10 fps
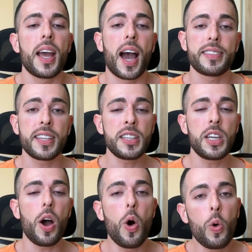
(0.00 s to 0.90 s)
I think
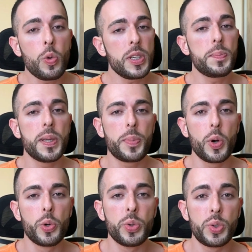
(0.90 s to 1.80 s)
the only people
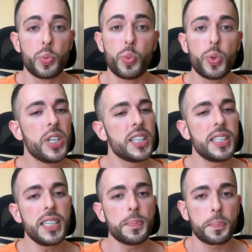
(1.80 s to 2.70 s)
who would
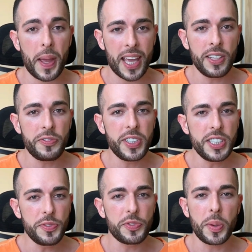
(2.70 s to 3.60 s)
really
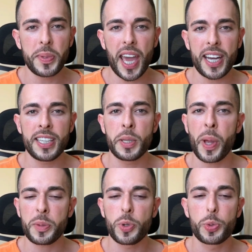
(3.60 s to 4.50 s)
benefit from getting the
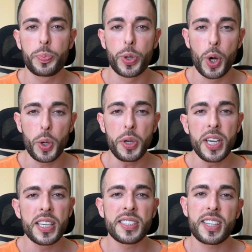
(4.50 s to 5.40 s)
MacBook Pro
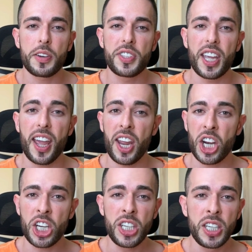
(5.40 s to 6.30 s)
instead of the
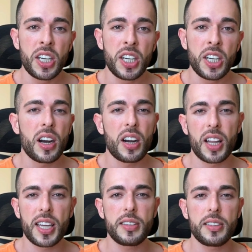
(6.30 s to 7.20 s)
Air are
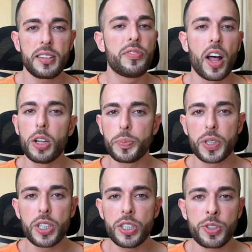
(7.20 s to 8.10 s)
like
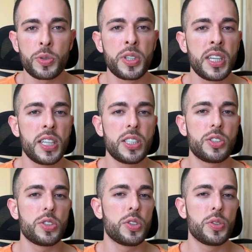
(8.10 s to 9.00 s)
developers who need
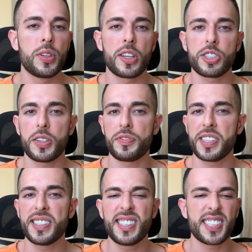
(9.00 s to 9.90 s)
to do lots of
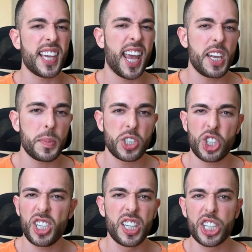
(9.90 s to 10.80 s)
insane
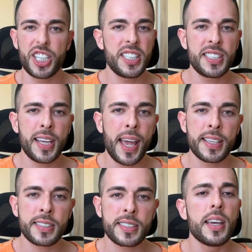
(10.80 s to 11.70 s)
machine learning
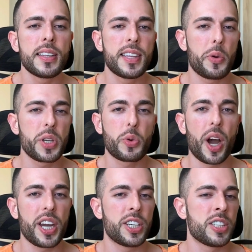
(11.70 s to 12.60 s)
tasks that
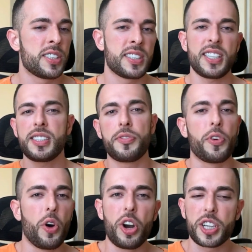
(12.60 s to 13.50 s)
require
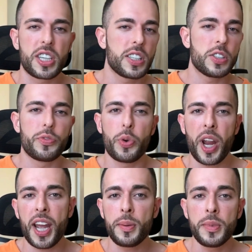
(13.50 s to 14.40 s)
64 gigs of
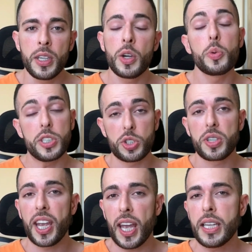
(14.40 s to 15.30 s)
RAM, which you
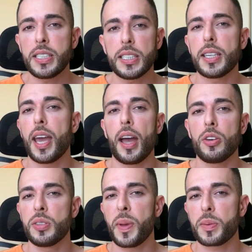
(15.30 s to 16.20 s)
can't get
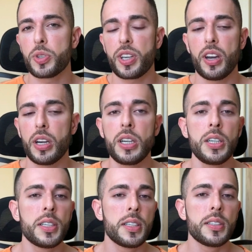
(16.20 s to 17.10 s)
on the MacBook Air.
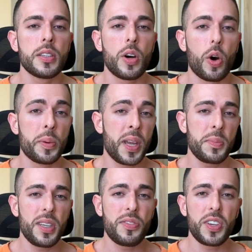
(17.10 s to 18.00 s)
Or
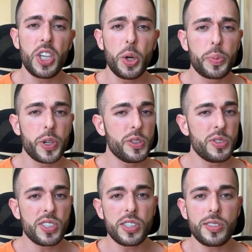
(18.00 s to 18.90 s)
maybe video
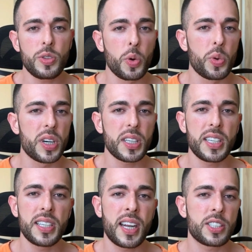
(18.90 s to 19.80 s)
producers who work
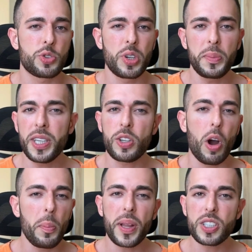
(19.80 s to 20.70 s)
in extremely
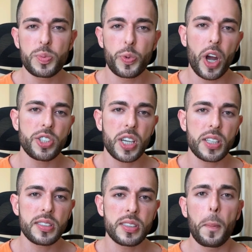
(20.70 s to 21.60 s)
complex
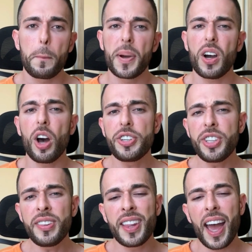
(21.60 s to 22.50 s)
projects. But other
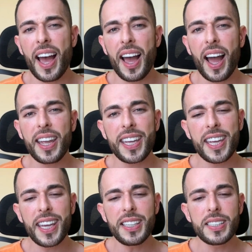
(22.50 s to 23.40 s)
than that, I
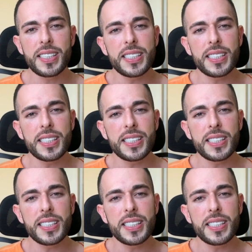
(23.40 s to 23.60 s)
can't